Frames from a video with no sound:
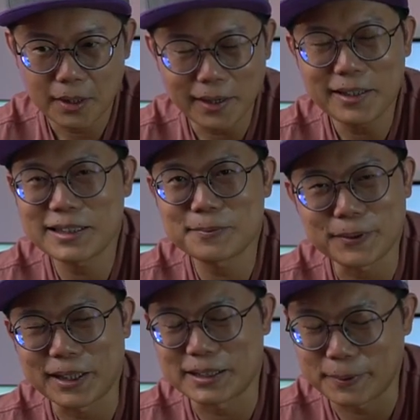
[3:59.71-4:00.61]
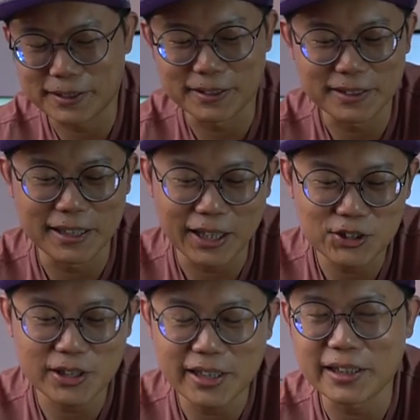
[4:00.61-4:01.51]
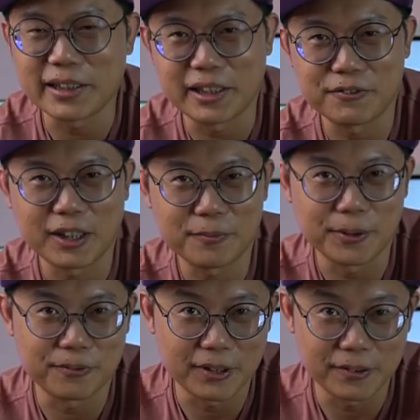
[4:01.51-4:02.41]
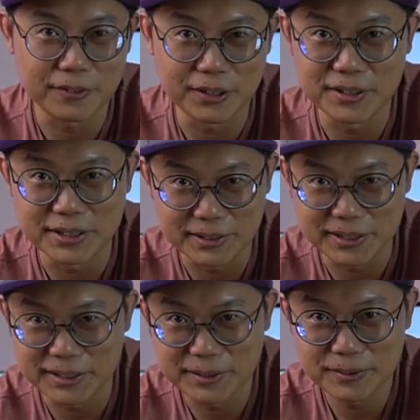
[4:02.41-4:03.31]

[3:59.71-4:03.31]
as per expected, it actually hit 95.5 degrees Celsius,